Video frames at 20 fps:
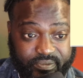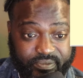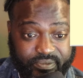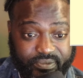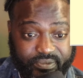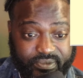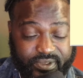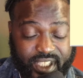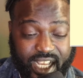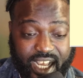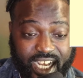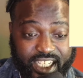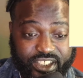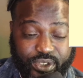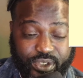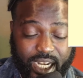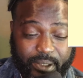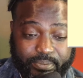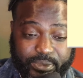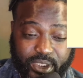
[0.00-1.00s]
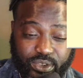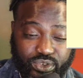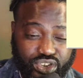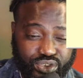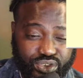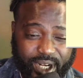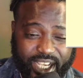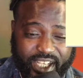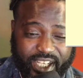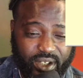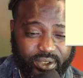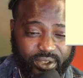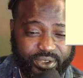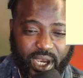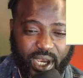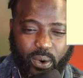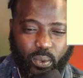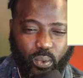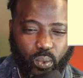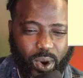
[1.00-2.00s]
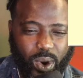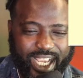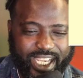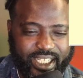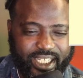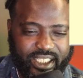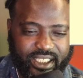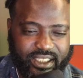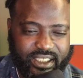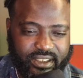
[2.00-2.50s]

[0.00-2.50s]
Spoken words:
Now I dropped it straight on you. I waited.